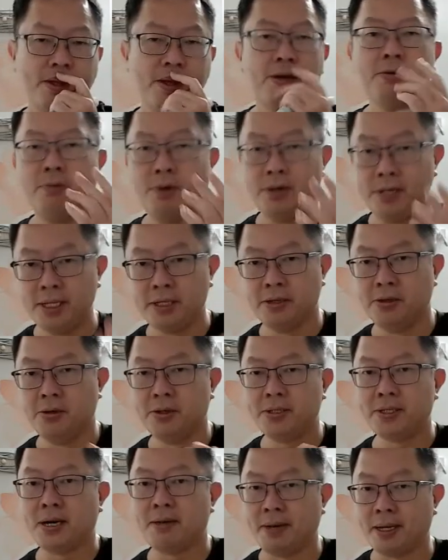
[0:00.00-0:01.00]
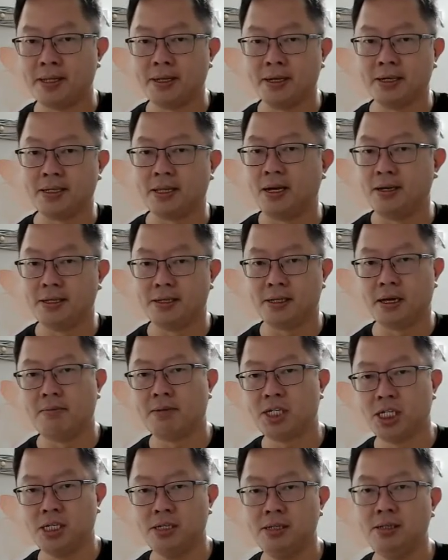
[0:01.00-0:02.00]
you will need to know some methods like
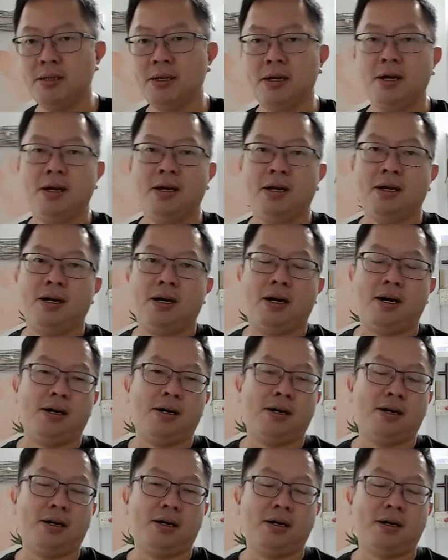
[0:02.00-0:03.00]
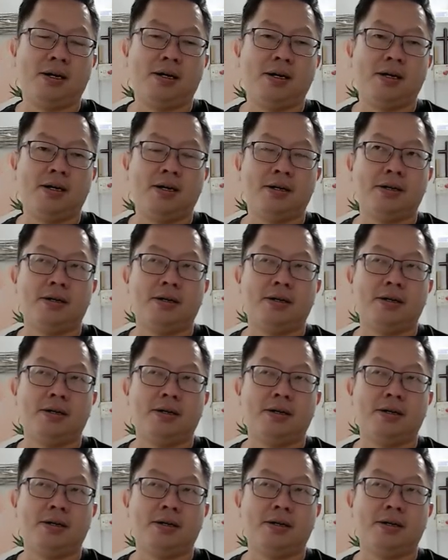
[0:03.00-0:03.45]
assumption, what